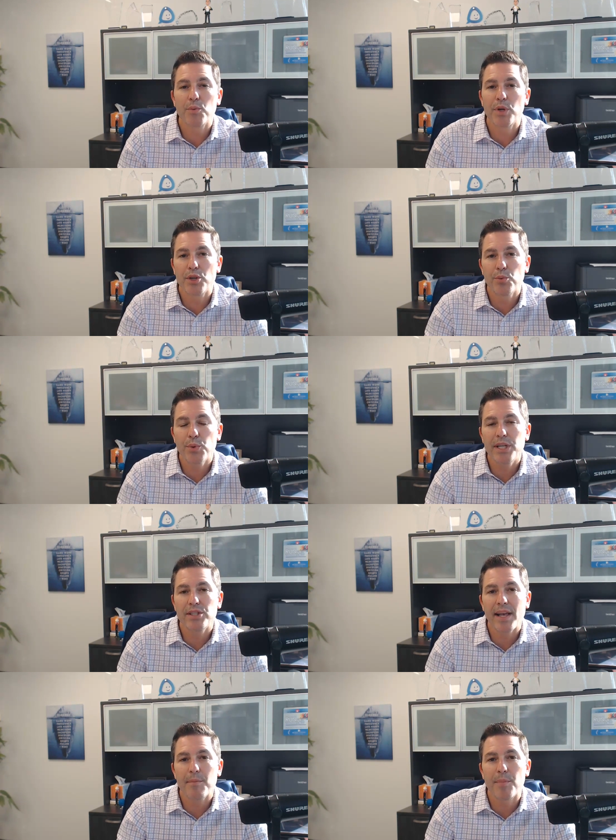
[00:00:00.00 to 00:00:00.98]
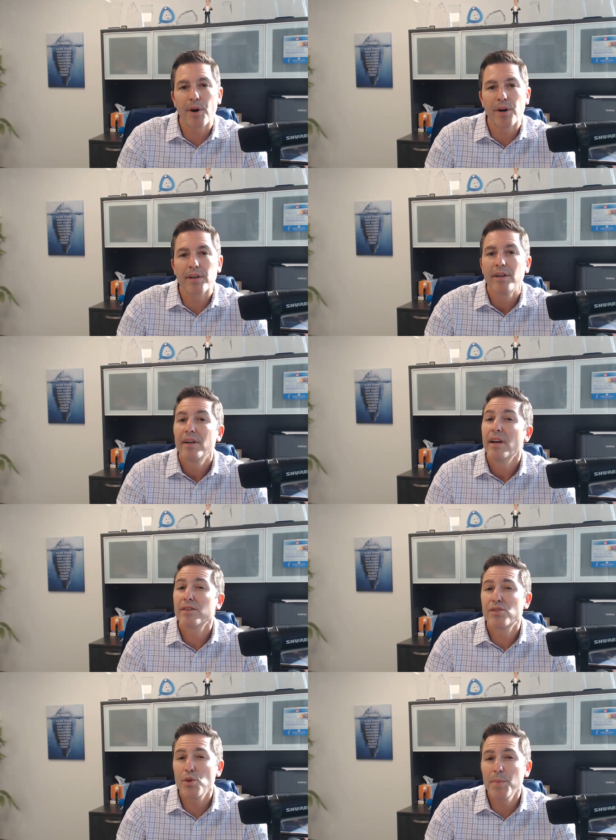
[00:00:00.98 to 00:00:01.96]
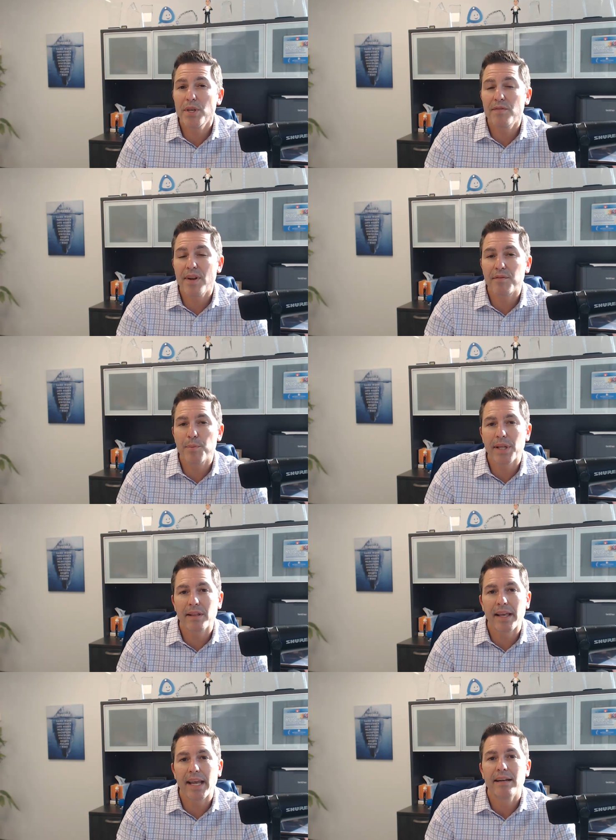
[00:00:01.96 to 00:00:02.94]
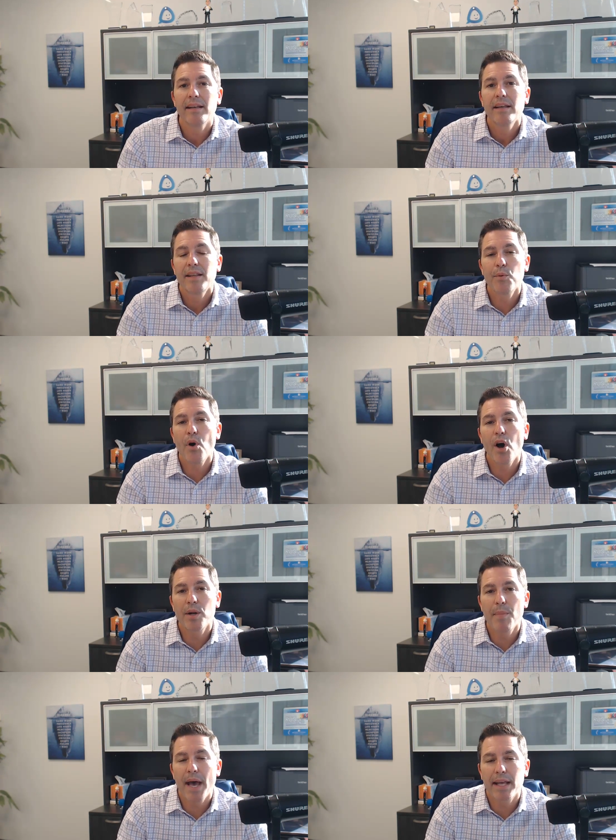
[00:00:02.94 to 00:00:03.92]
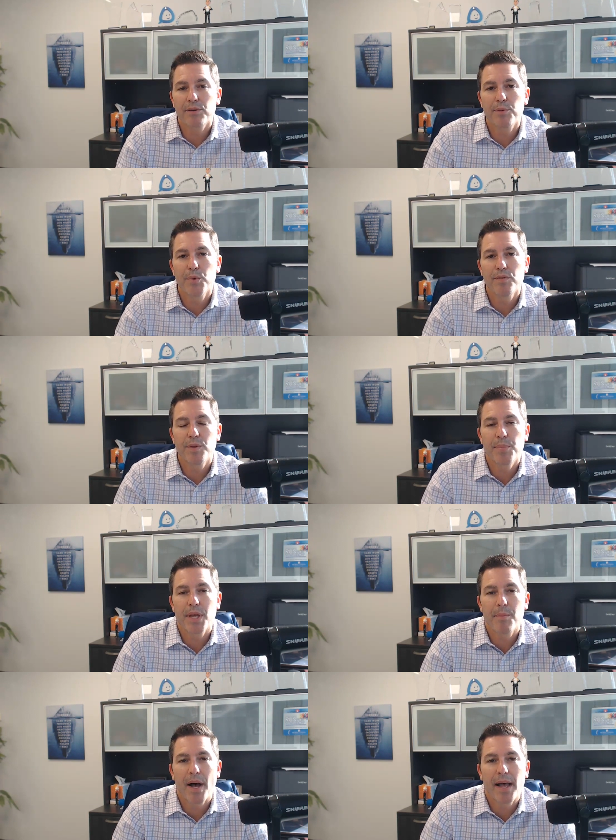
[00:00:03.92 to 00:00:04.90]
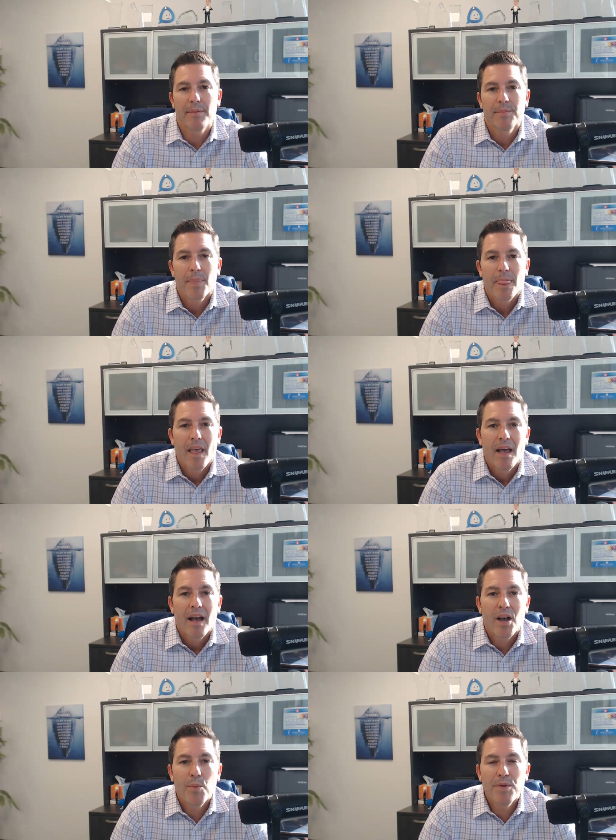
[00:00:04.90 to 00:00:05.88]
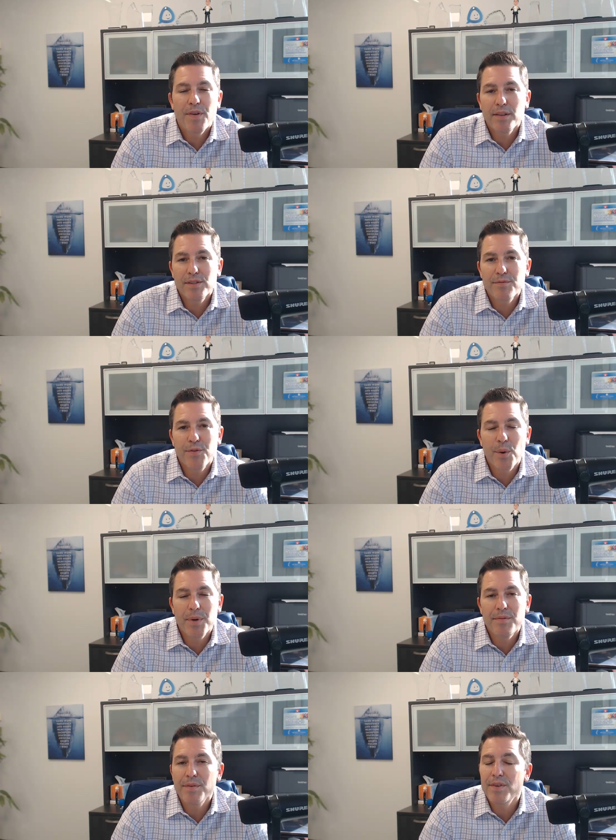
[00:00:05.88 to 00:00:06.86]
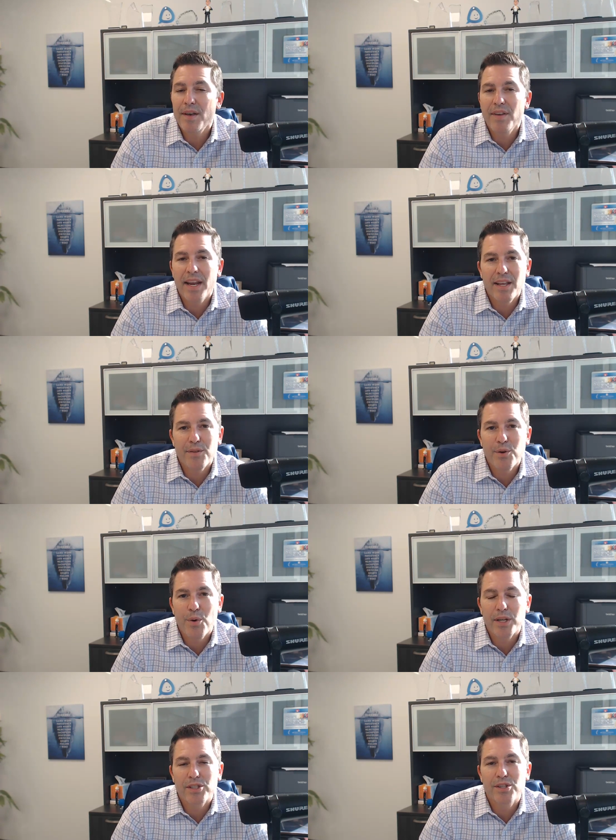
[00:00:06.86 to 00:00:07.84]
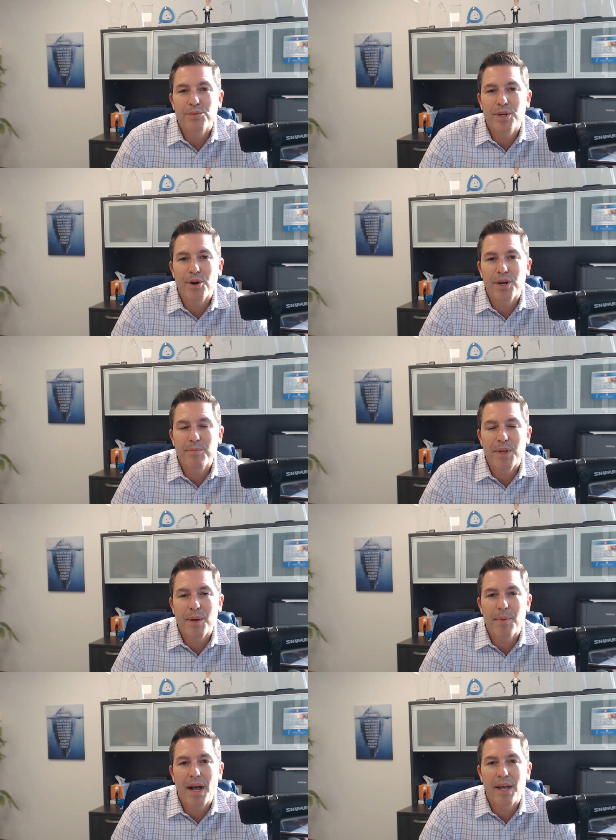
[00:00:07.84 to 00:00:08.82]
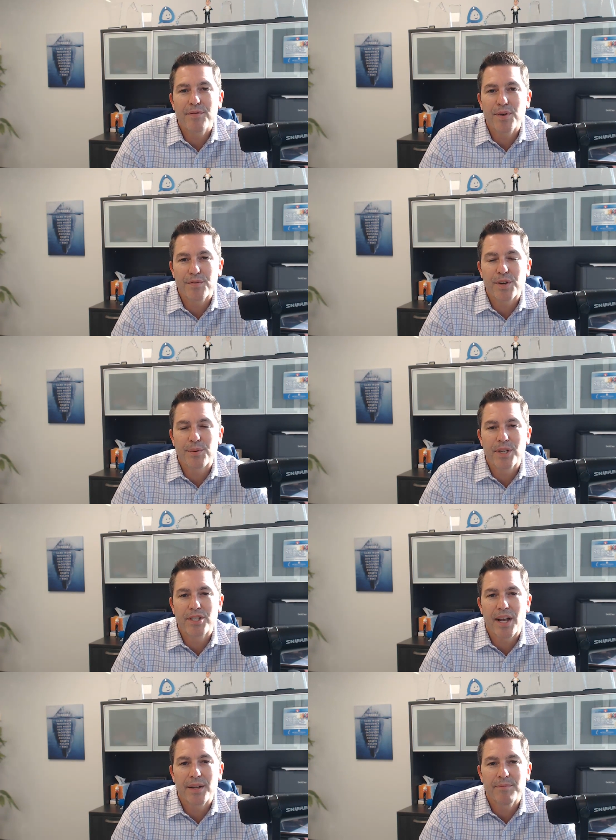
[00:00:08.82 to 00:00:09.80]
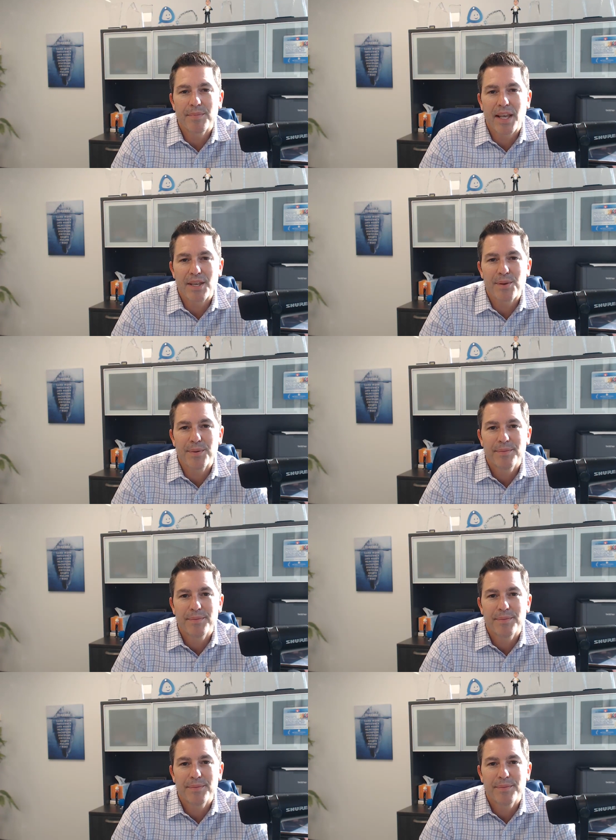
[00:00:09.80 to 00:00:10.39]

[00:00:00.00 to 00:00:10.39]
When you reach that mark, assuming you've never been late, they will automatically remove the PMI. I hope you found this informative. If you have any other questions regarding PMI, feel free to reach out. Thank you.